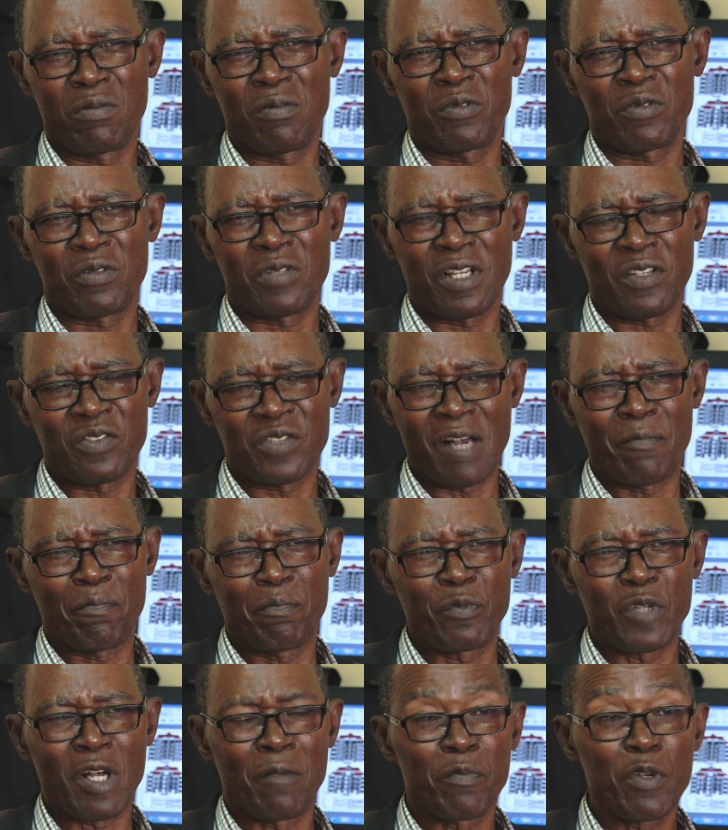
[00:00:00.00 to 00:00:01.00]

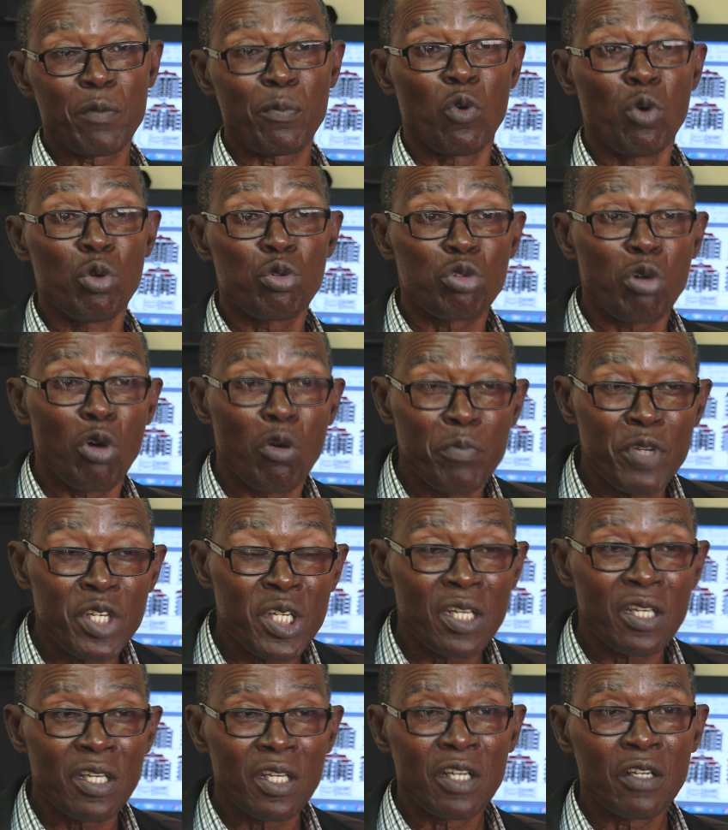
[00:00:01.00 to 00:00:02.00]
some people who saw me
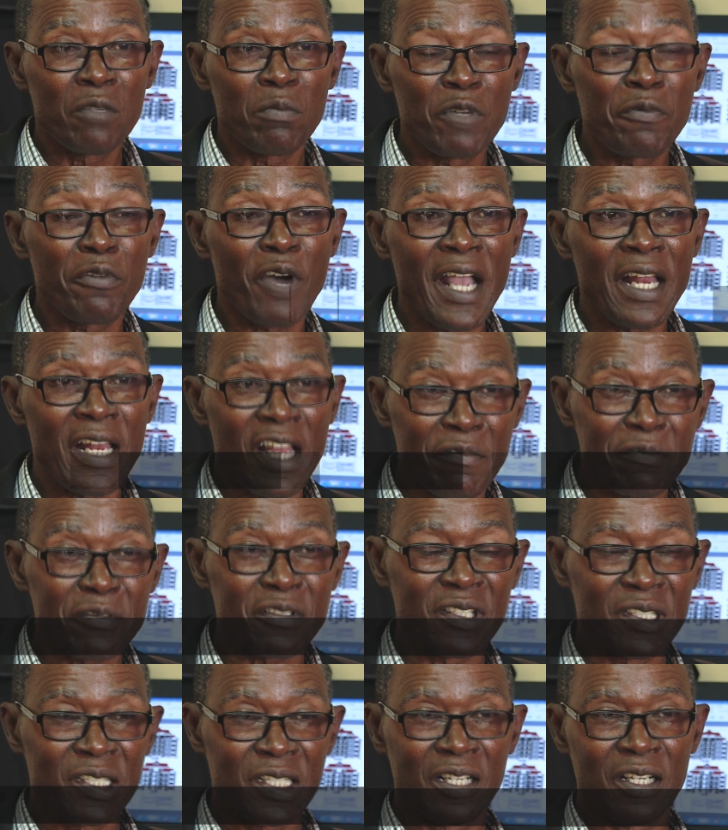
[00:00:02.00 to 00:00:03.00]
before I
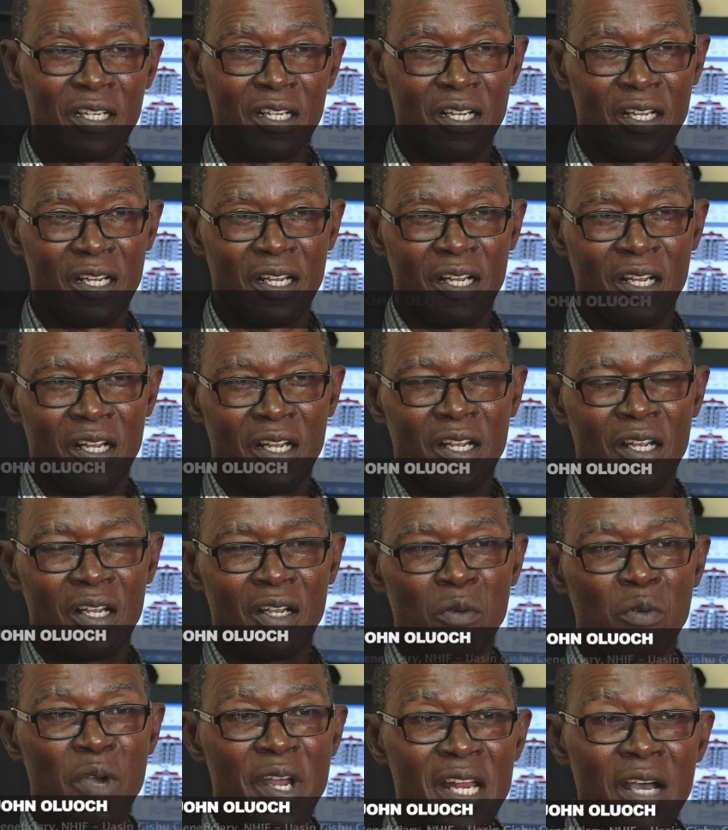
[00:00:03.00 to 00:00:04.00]
left,
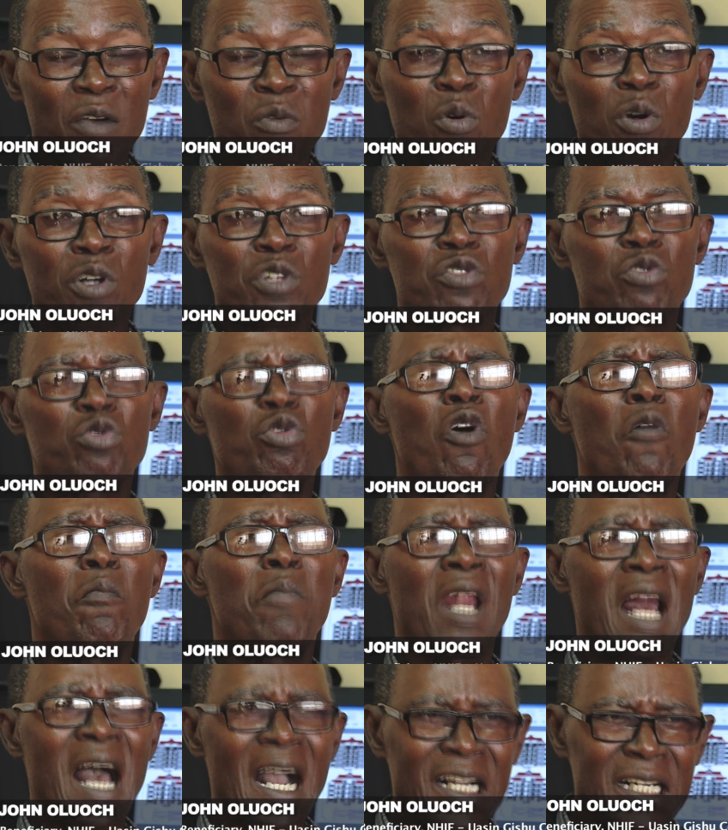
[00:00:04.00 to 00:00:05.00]
when I was so
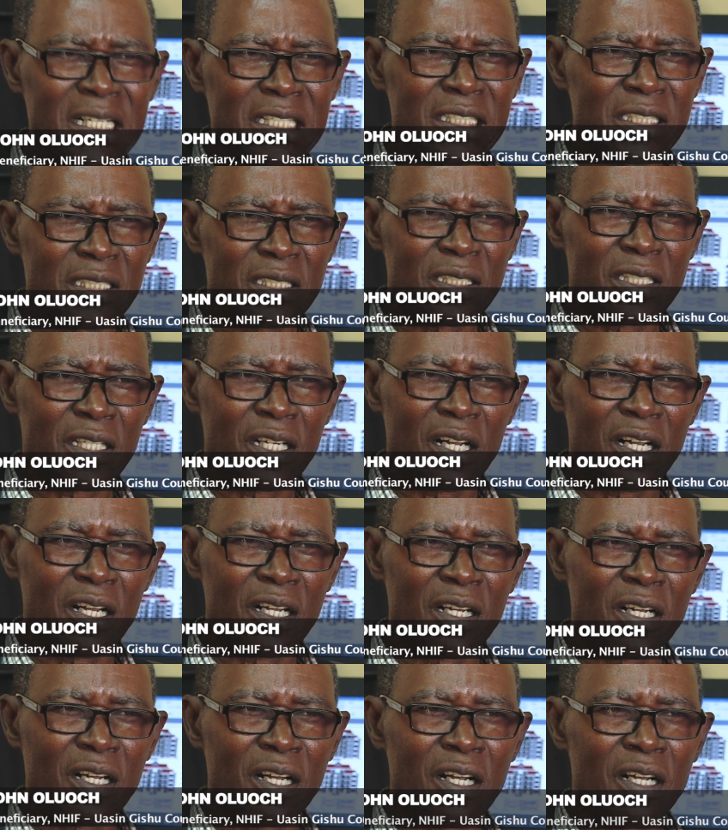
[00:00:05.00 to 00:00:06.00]
black,
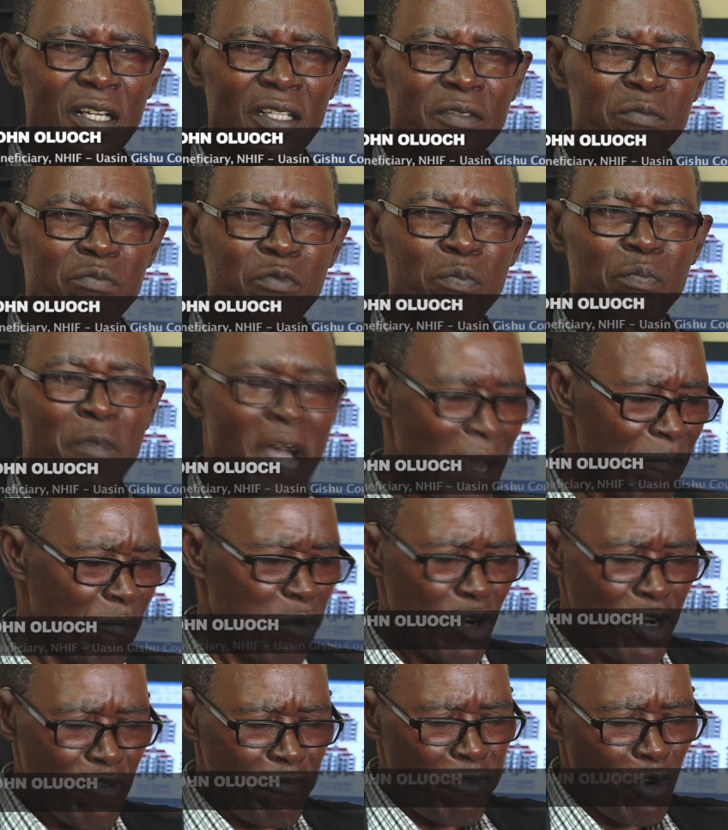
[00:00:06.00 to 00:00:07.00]
my
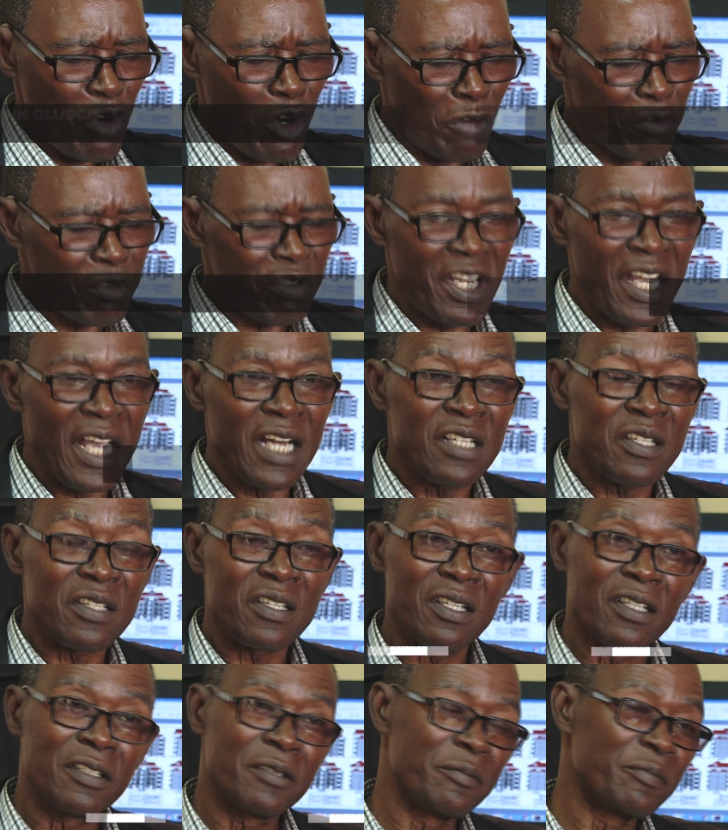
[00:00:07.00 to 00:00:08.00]
body full of
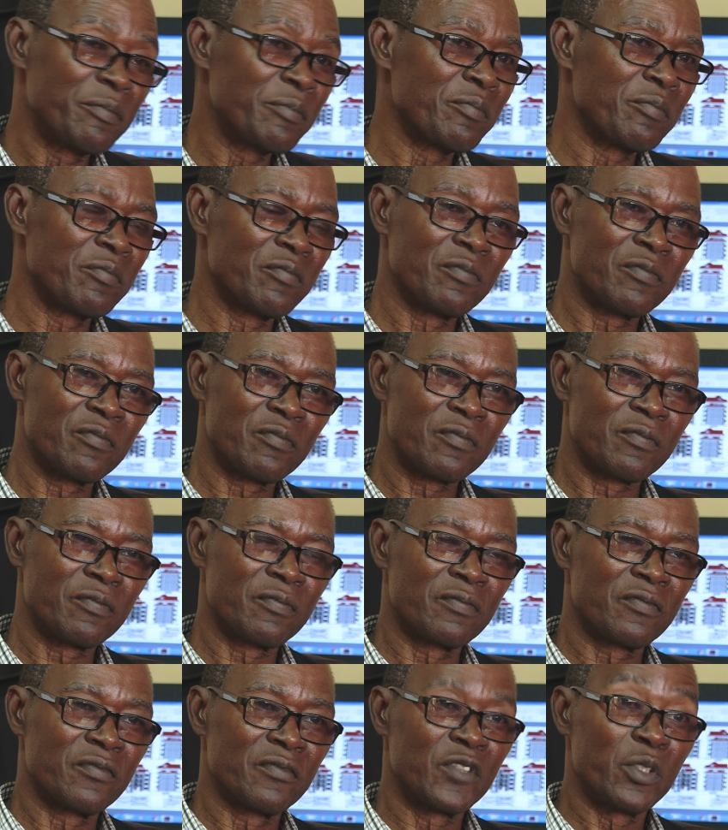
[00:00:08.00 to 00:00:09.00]
scales,
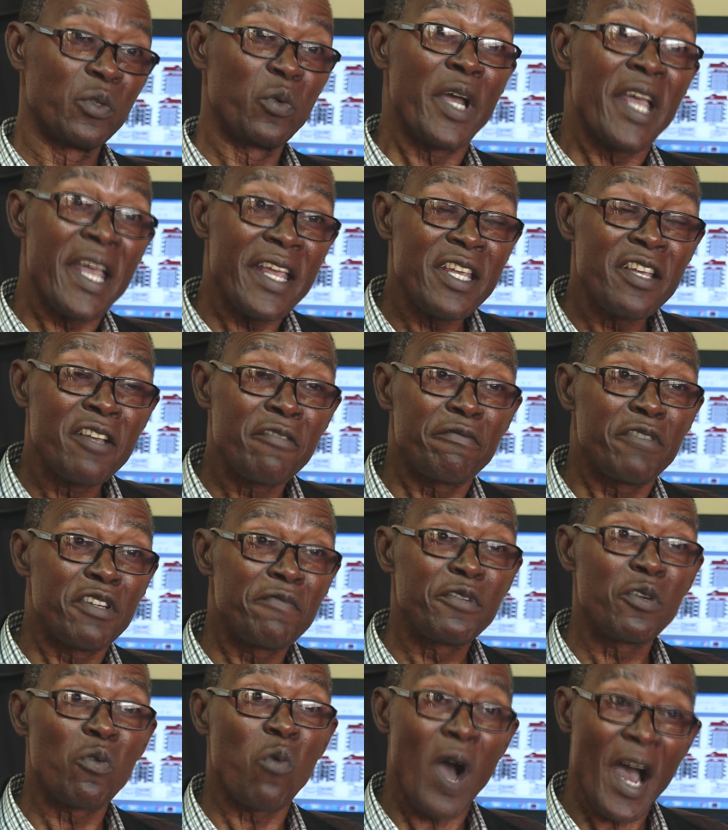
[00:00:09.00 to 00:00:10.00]
weighing
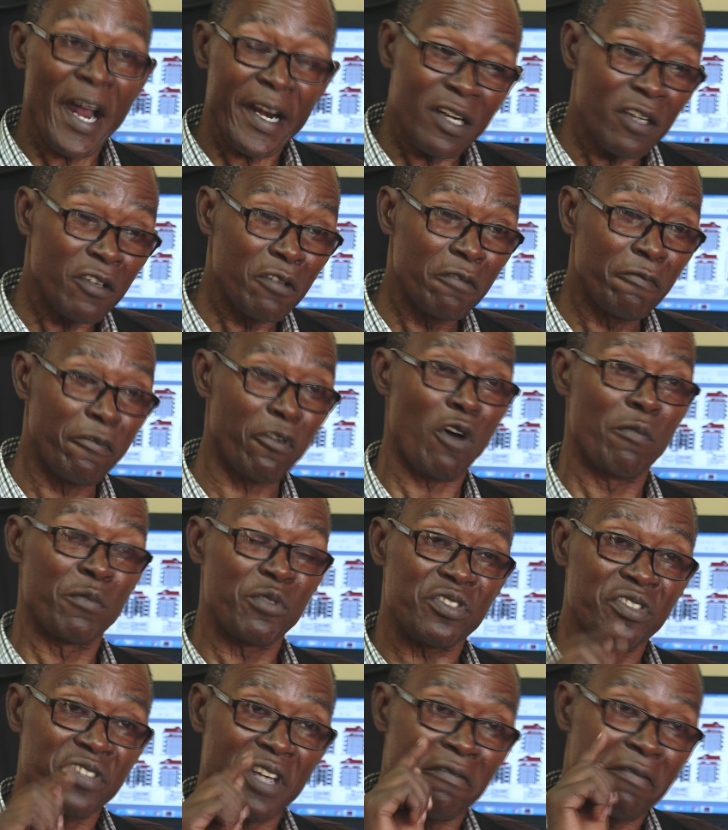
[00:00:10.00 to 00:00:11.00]
51 from
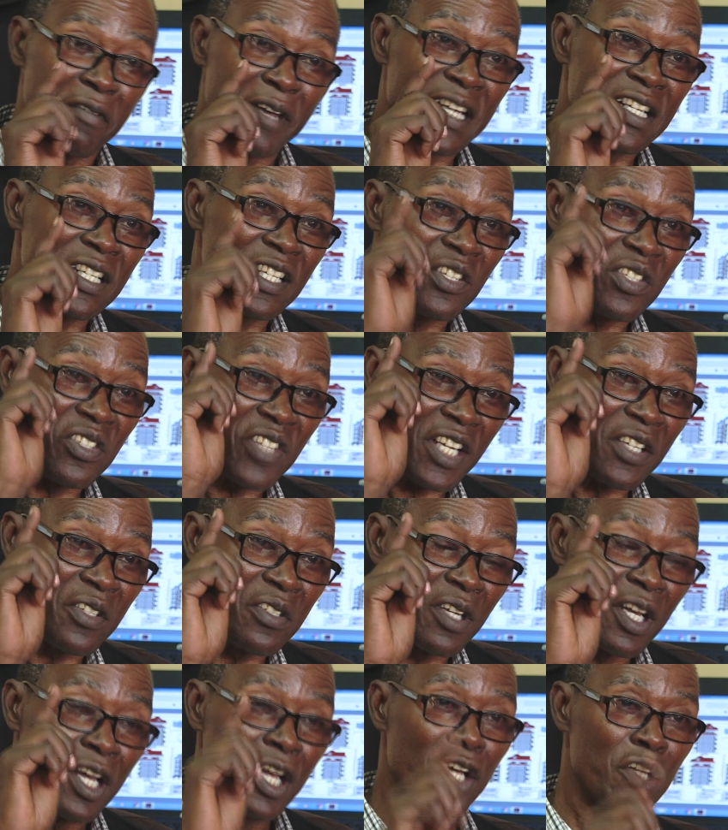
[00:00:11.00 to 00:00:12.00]

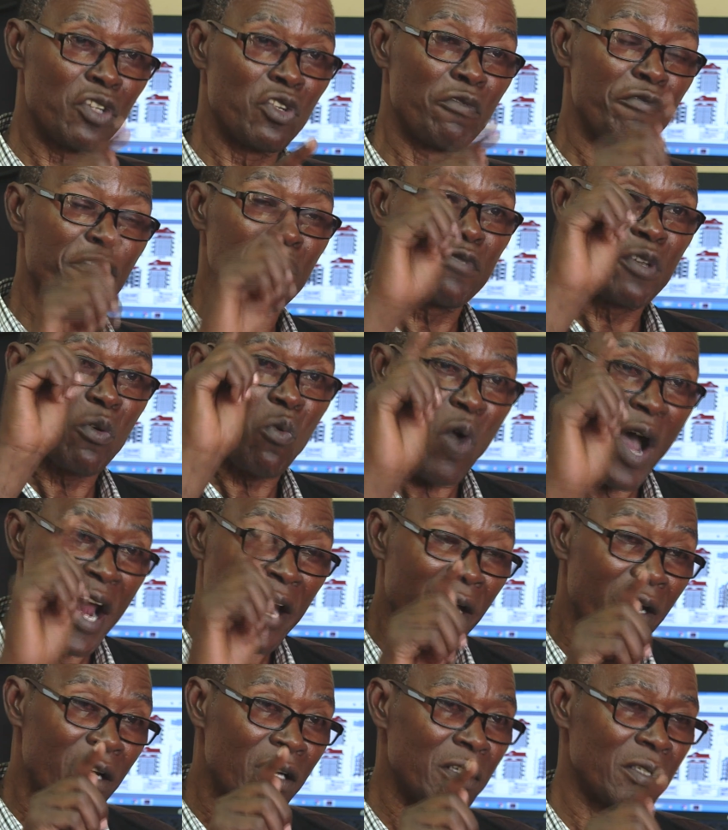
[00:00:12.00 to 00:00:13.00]
76 to
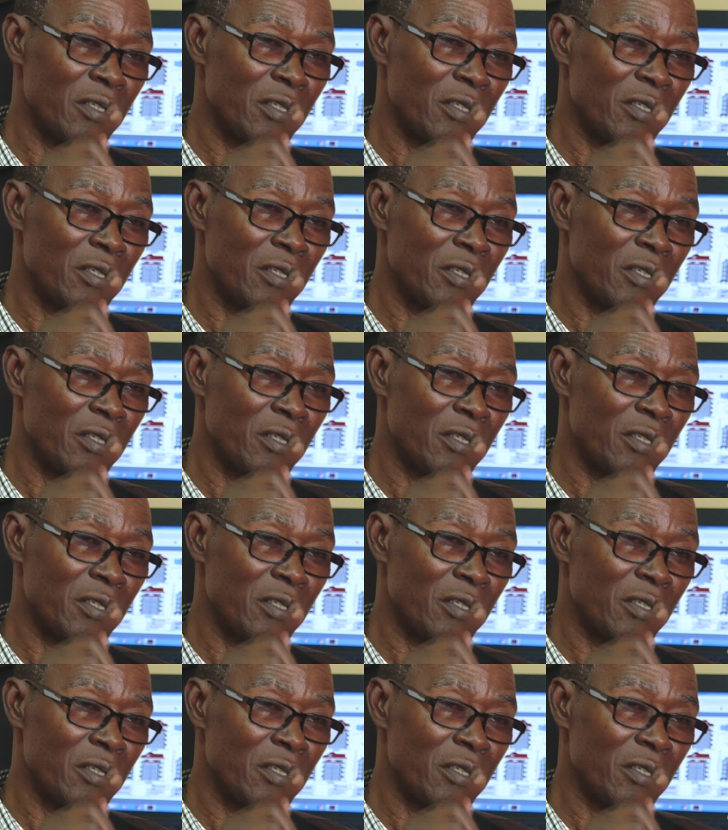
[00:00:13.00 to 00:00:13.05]
51,